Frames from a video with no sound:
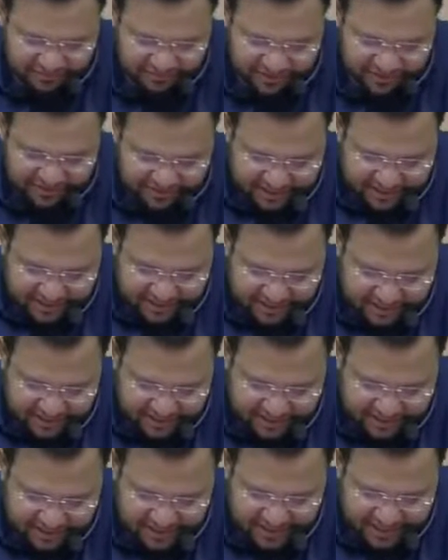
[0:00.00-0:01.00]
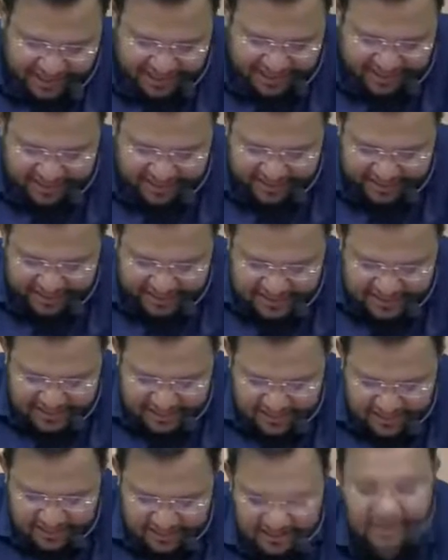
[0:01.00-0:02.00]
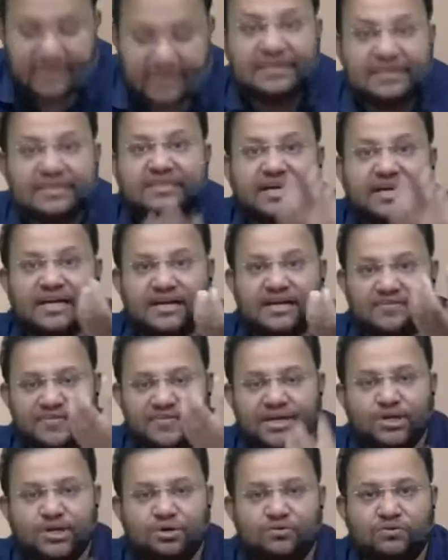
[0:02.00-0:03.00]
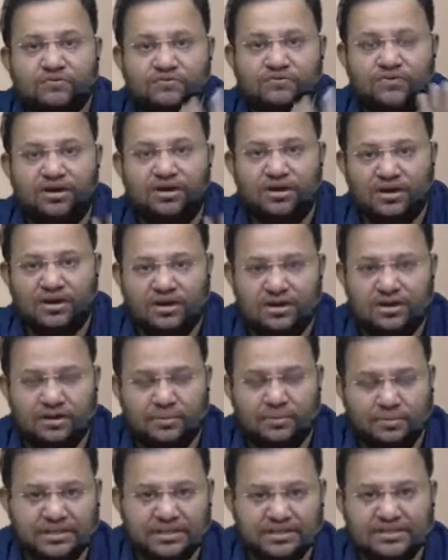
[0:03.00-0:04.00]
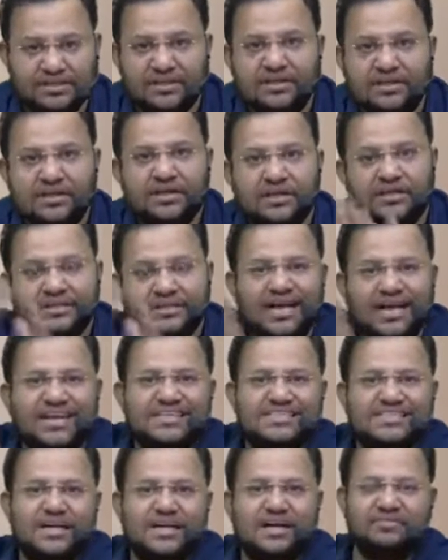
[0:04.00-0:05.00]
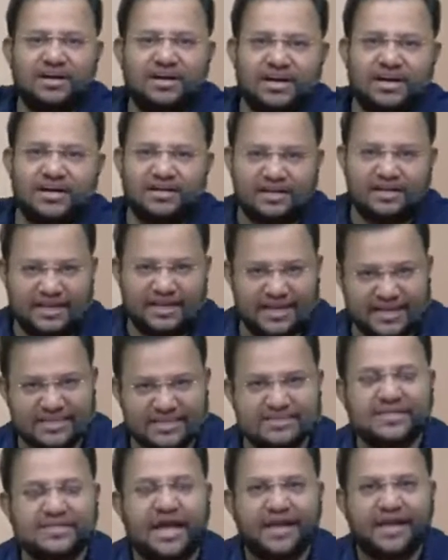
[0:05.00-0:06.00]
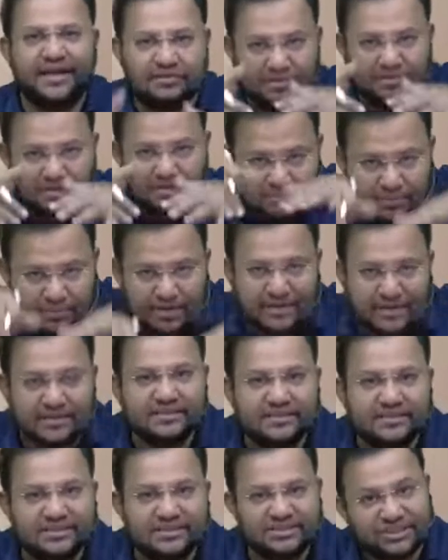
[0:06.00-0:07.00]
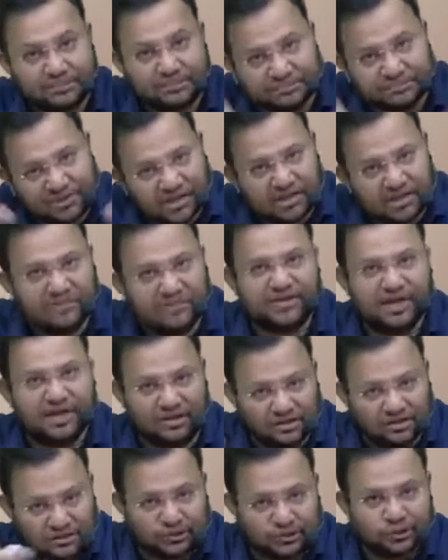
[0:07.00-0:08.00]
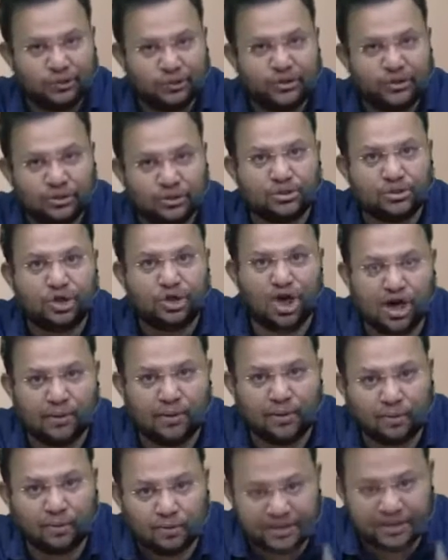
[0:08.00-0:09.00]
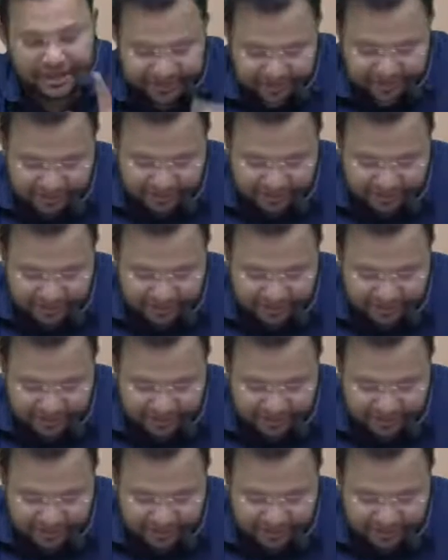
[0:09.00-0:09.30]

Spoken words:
dividend and the rental is a revenue for a person, that is covered under AS 9. But in this chapter we are also going to talk about it.